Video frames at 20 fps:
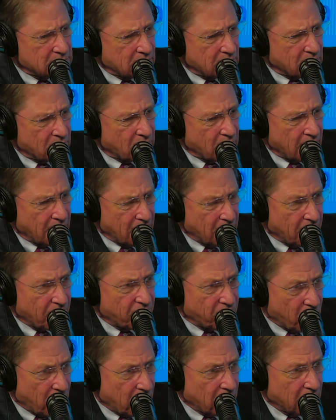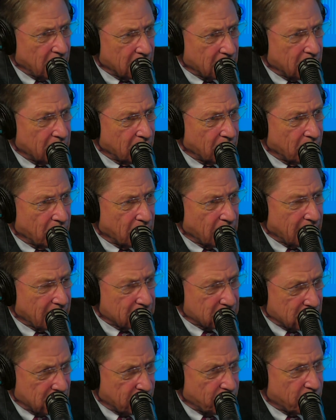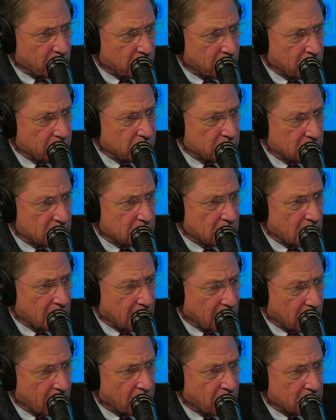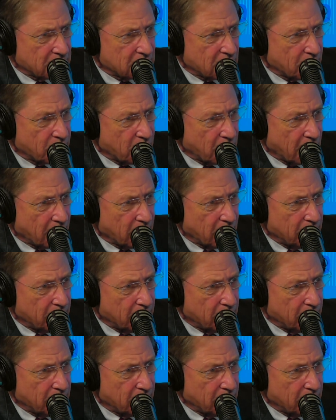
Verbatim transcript: it the hair follicle that actually produces the hair that's the problem?